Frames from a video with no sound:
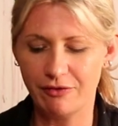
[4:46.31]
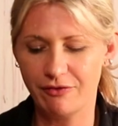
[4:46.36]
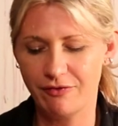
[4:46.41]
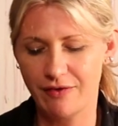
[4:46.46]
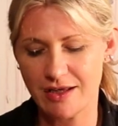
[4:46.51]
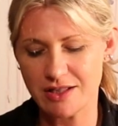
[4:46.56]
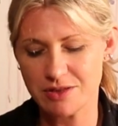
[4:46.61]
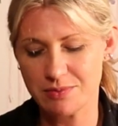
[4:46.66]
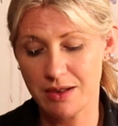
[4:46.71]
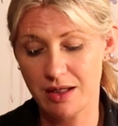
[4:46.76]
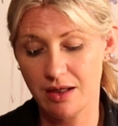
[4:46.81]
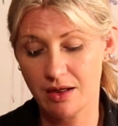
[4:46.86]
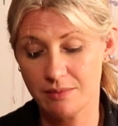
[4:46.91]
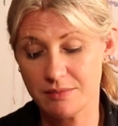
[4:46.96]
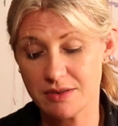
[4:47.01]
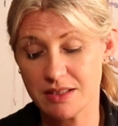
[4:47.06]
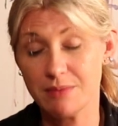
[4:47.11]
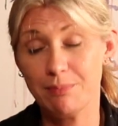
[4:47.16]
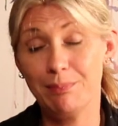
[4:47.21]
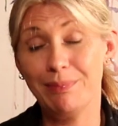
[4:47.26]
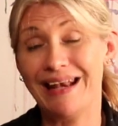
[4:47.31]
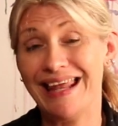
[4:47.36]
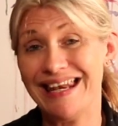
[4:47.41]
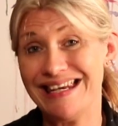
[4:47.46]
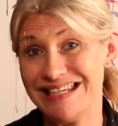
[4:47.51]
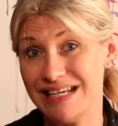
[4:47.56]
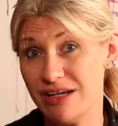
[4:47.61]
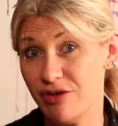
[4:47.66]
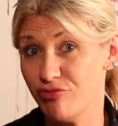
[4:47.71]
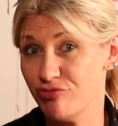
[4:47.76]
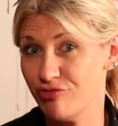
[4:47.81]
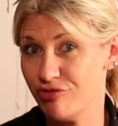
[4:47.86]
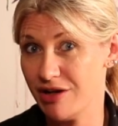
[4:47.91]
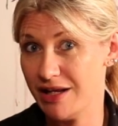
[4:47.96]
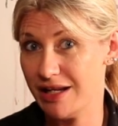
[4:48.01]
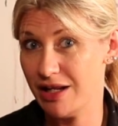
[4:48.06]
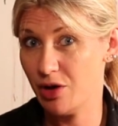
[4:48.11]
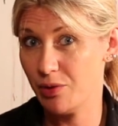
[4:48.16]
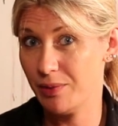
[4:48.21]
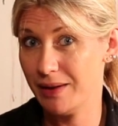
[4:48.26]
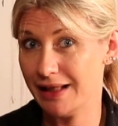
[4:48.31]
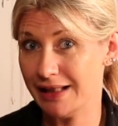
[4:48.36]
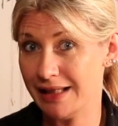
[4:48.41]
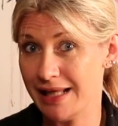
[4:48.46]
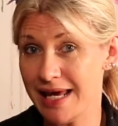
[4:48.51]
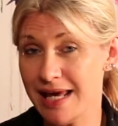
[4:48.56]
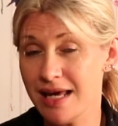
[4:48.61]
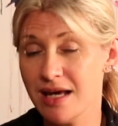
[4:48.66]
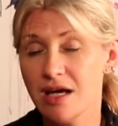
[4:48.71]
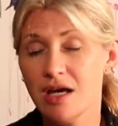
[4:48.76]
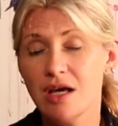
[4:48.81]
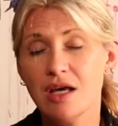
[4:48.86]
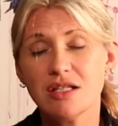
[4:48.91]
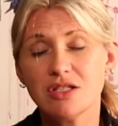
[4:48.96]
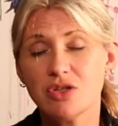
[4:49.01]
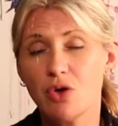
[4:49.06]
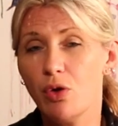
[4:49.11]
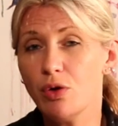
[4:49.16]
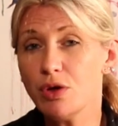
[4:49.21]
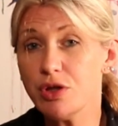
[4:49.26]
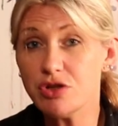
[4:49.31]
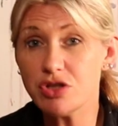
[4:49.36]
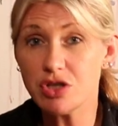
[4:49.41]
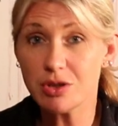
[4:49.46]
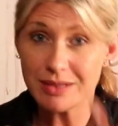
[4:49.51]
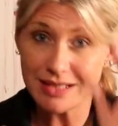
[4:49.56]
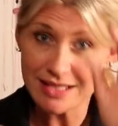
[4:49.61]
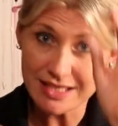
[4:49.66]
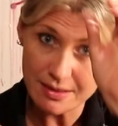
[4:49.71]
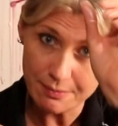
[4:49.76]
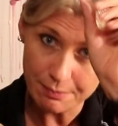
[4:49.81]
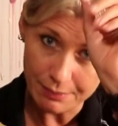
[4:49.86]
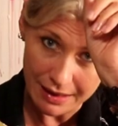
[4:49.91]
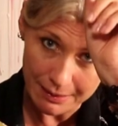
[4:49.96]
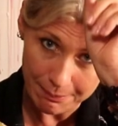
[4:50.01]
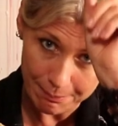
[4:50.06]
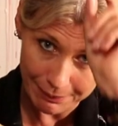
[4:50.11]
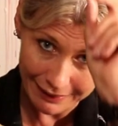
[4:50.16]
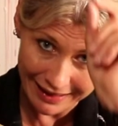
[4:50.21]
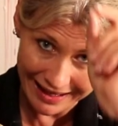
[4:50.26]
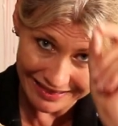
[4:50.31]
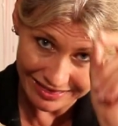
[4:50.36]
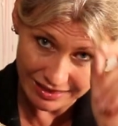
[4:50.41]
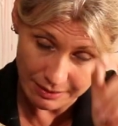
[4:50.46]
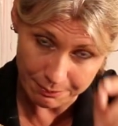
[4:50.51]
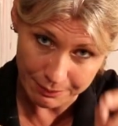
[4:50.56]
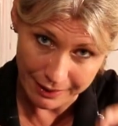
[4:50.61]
effects when it comes to blending really quickly. So all you do is simply blend the